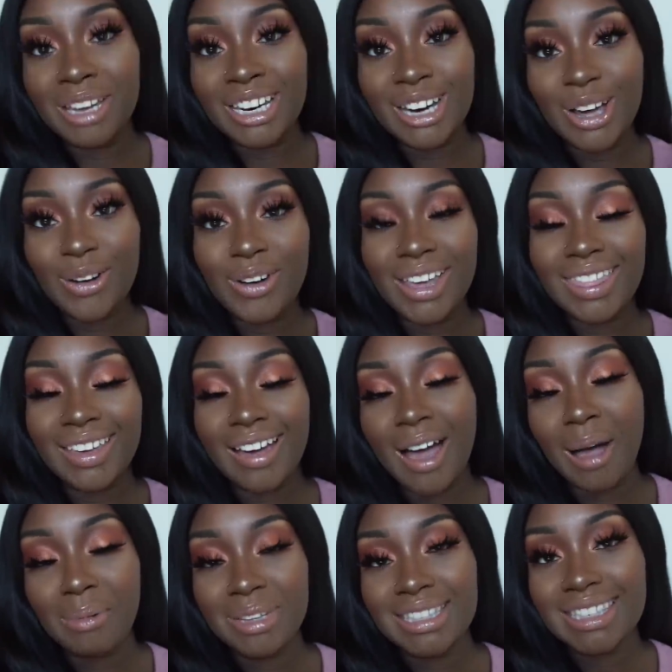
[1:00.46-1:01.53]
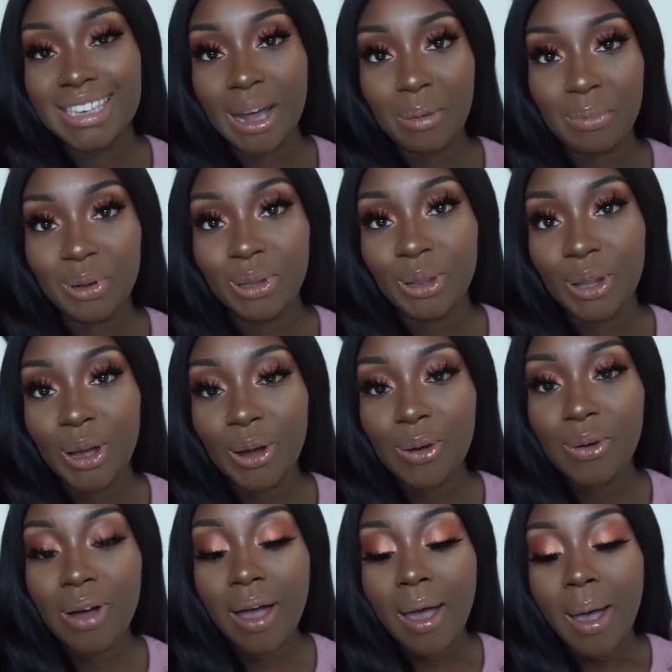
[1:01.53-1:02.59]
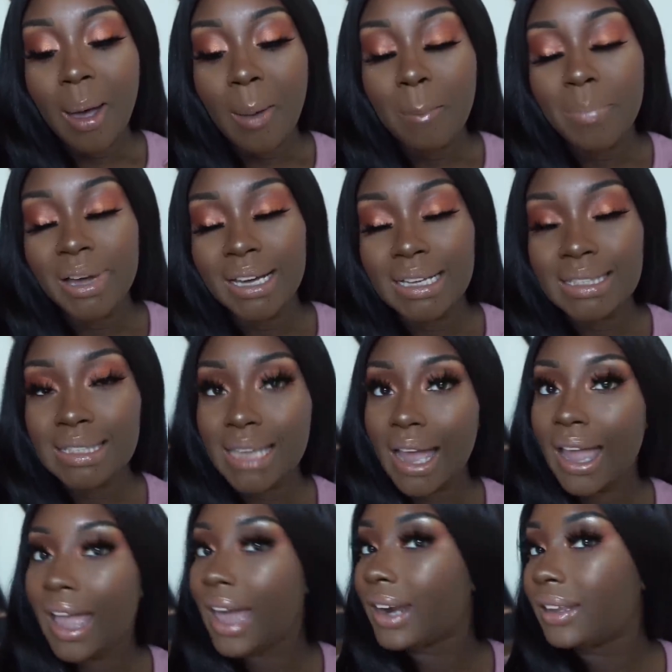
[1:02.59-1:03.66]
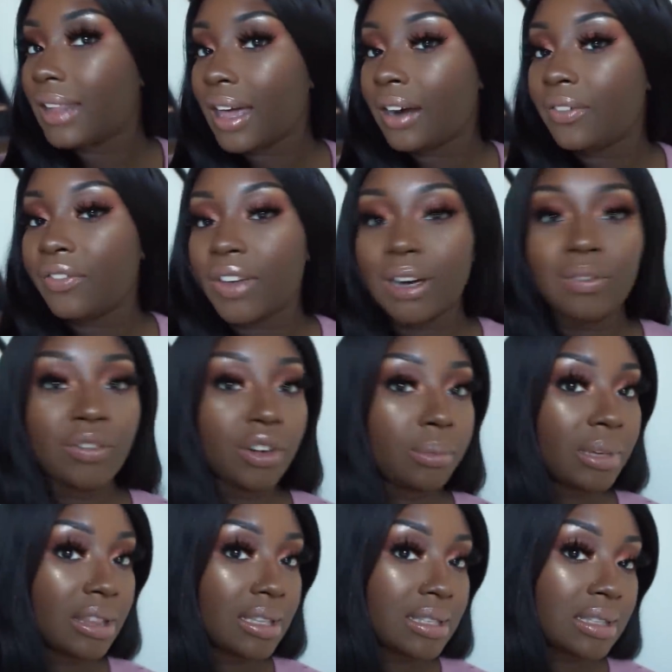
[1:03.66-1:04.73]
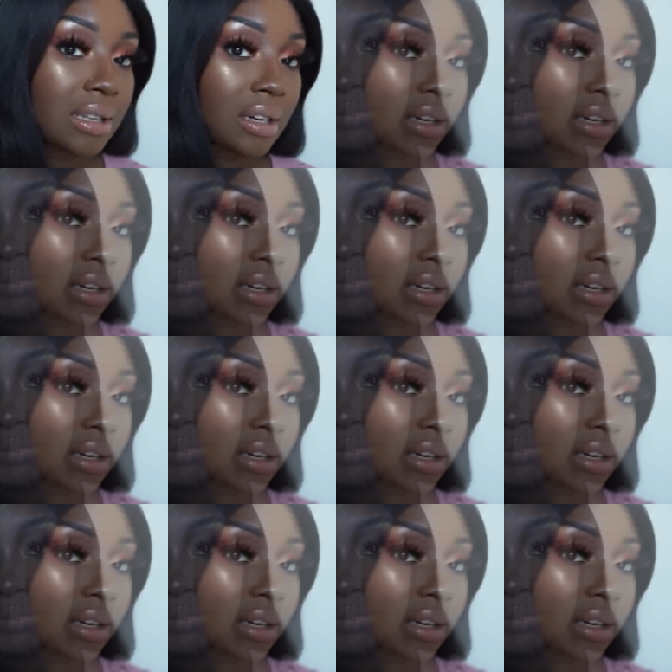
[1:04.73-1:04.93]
me know in the comments down below. But I had a lot of fun filming this